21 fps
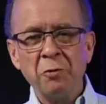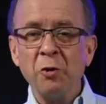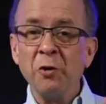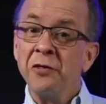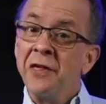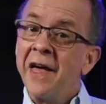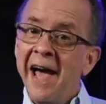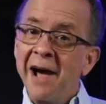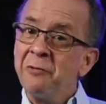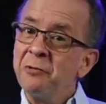
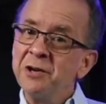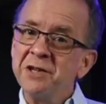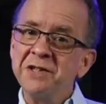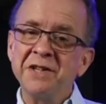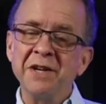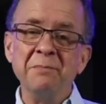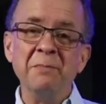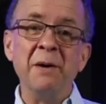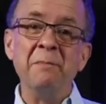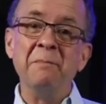Well, that was
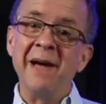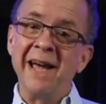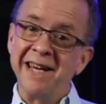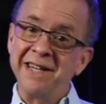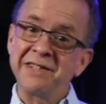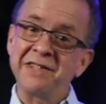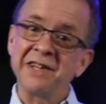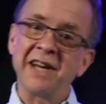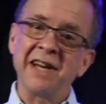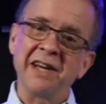some
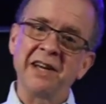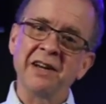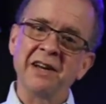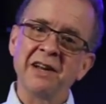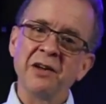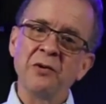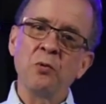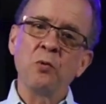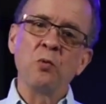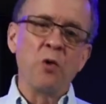
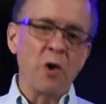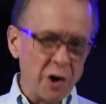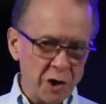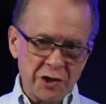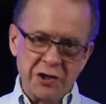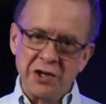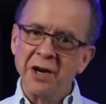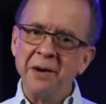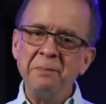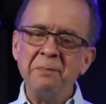amazing
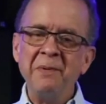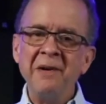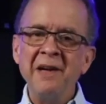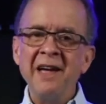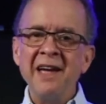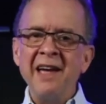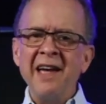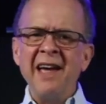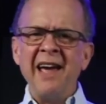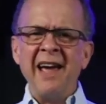worship.
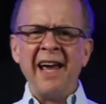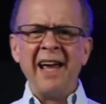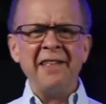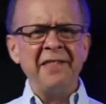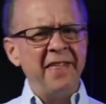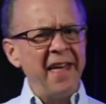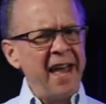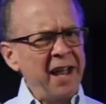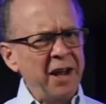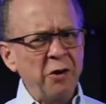
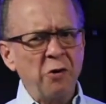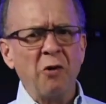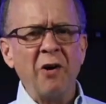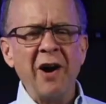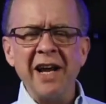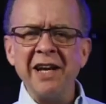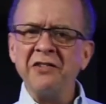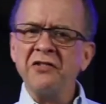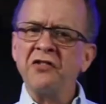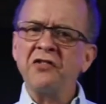And that
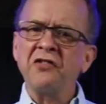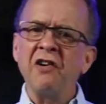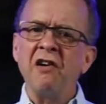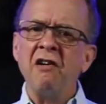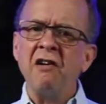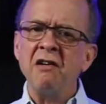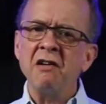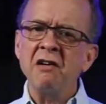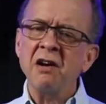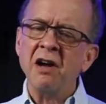great
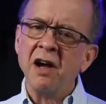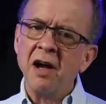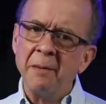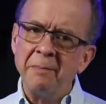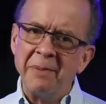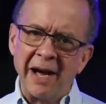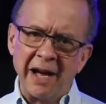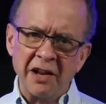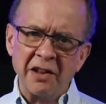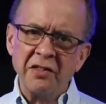song
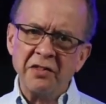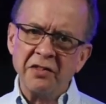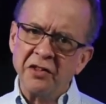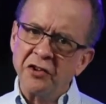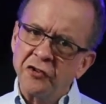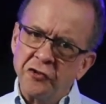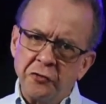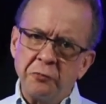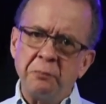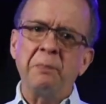about
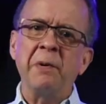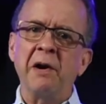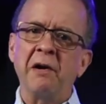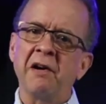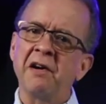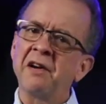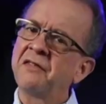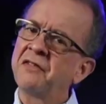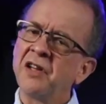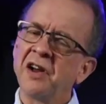the
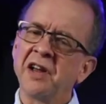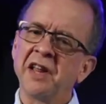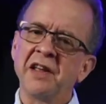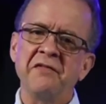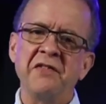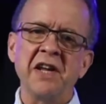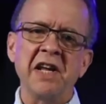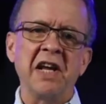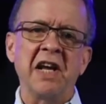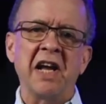Spirit of the
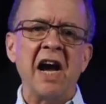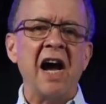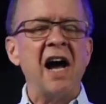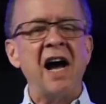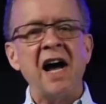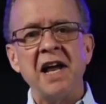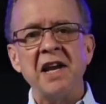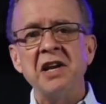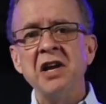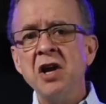living
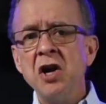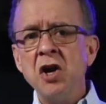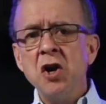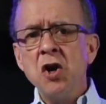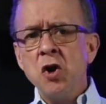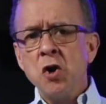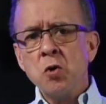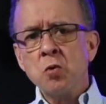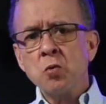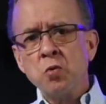God
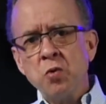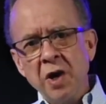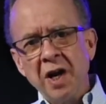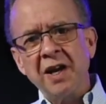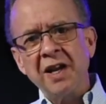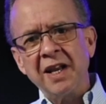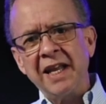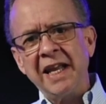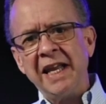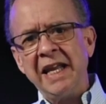
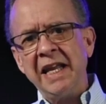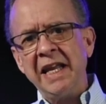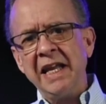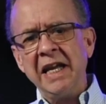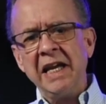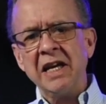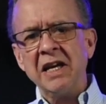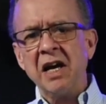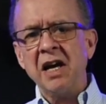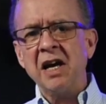
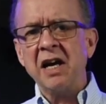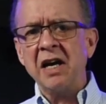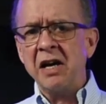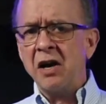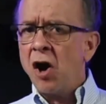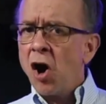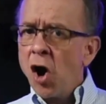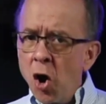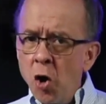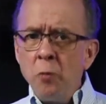really
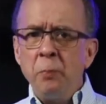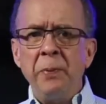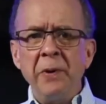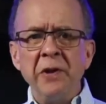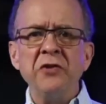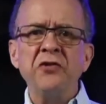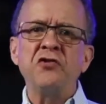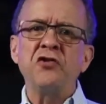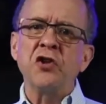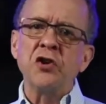uh,
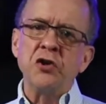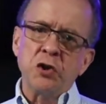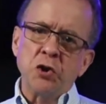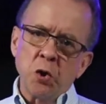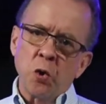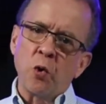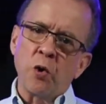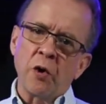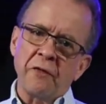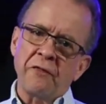opens the
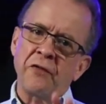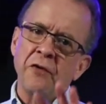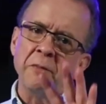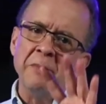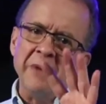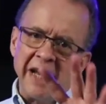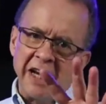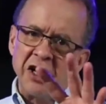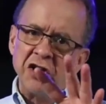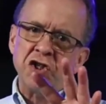door for
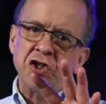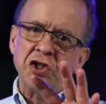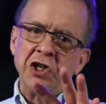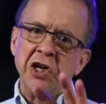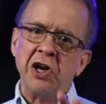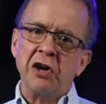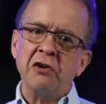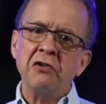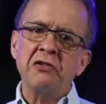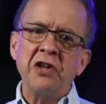me to
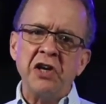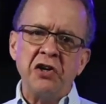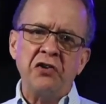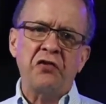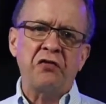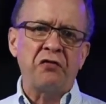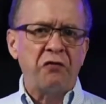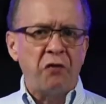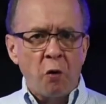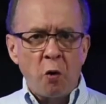share
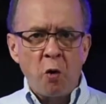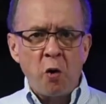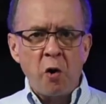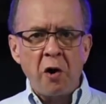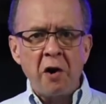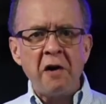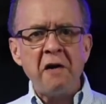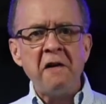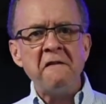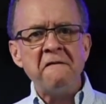these
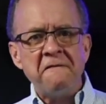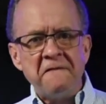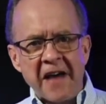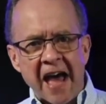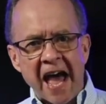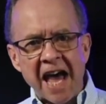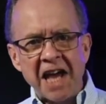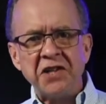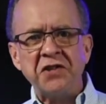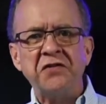four
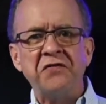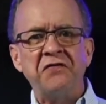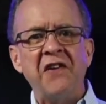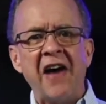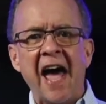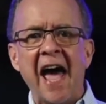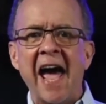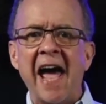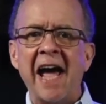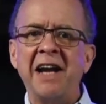fast
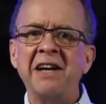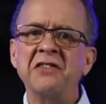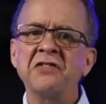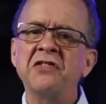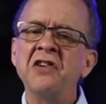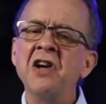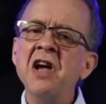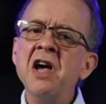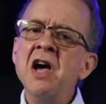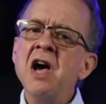
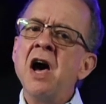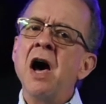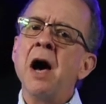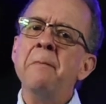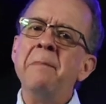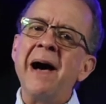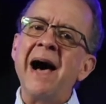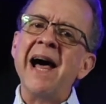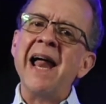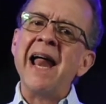facts
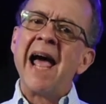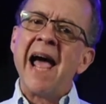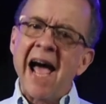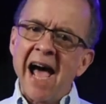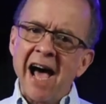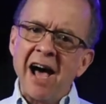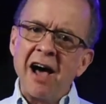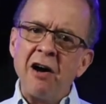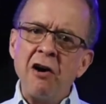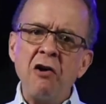about
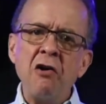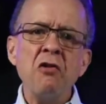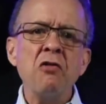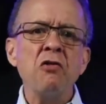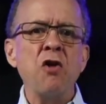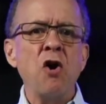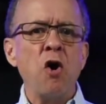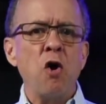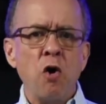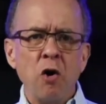how
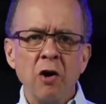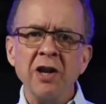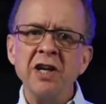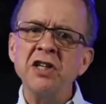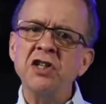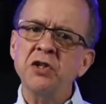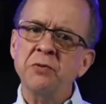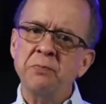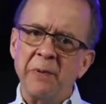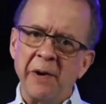the
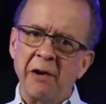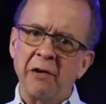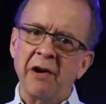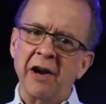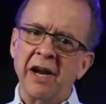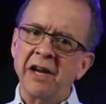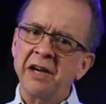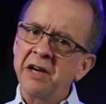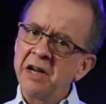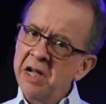Holy
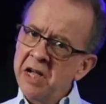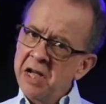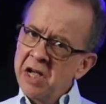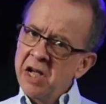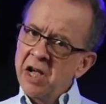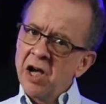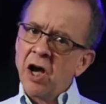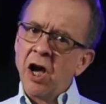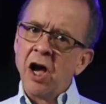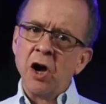Spirit
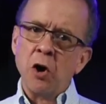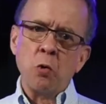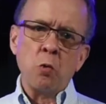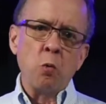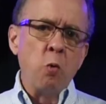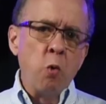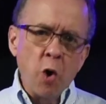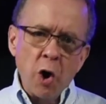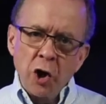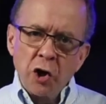uh,
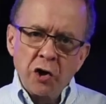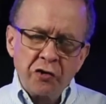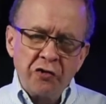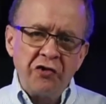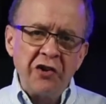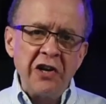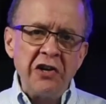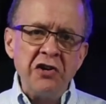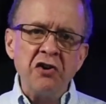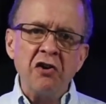
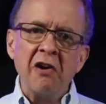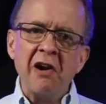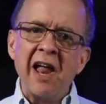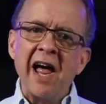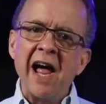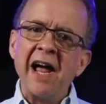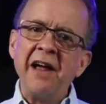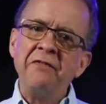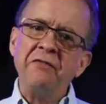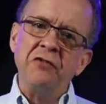works in your
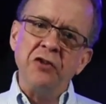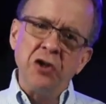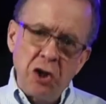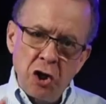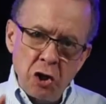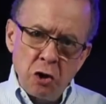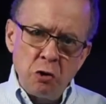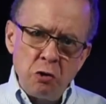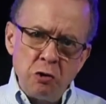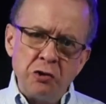life,
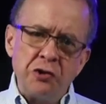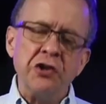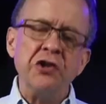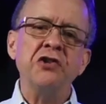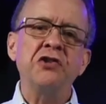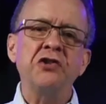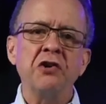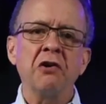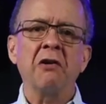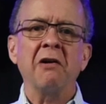
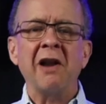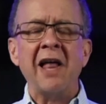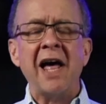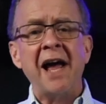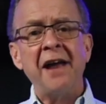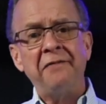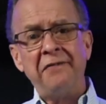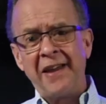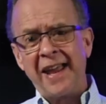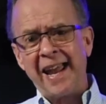uses your
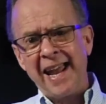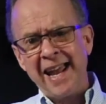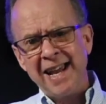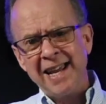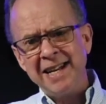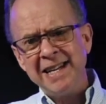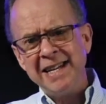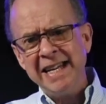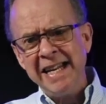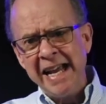life,
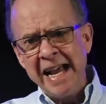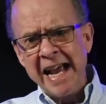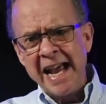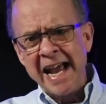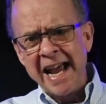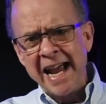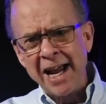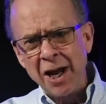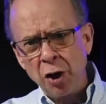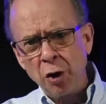and
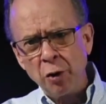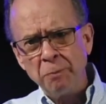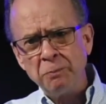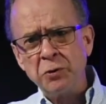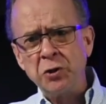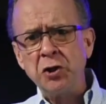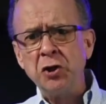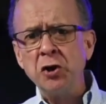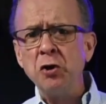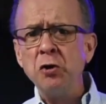
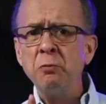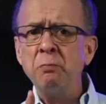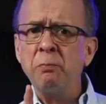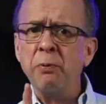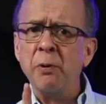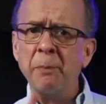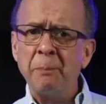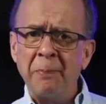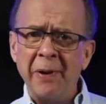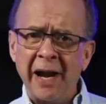helps you
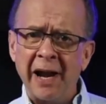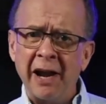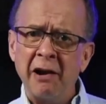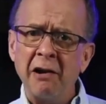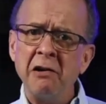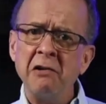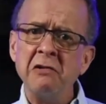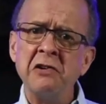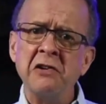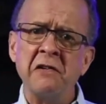
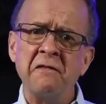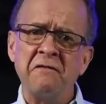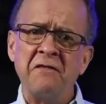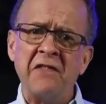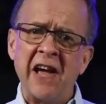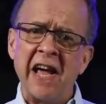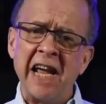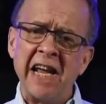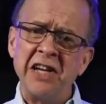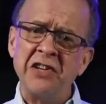prepare to
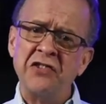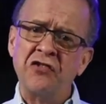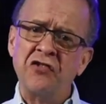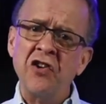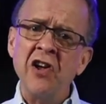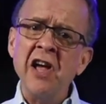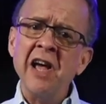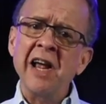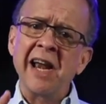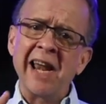
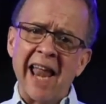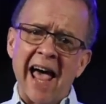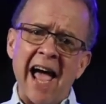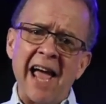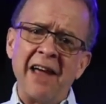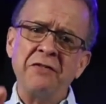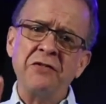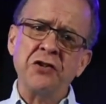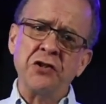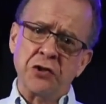face
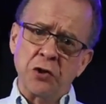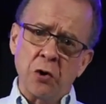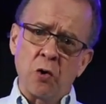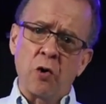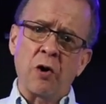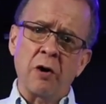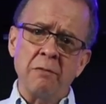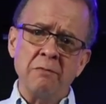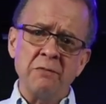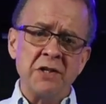life
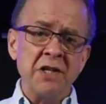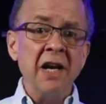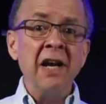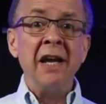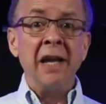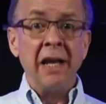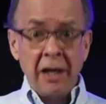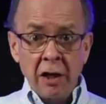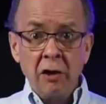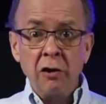storms,
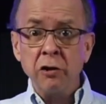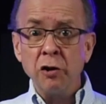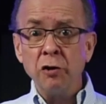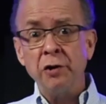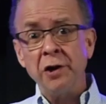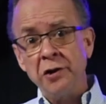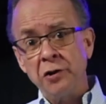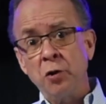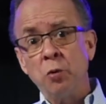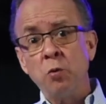
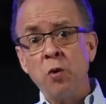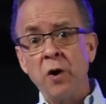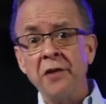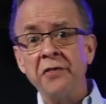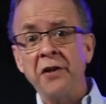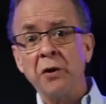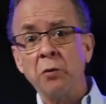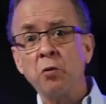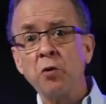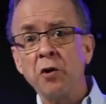including the
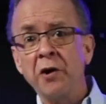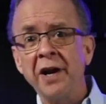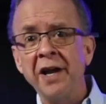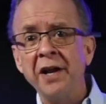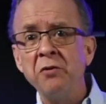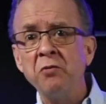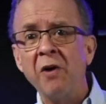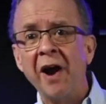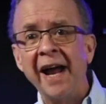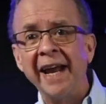one that we're
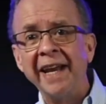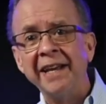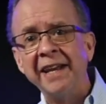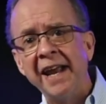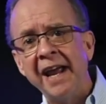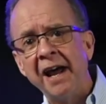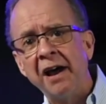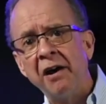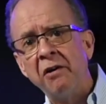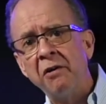in right
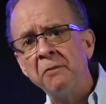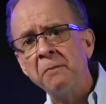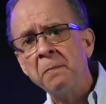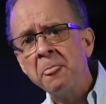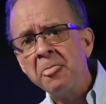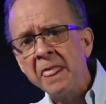now.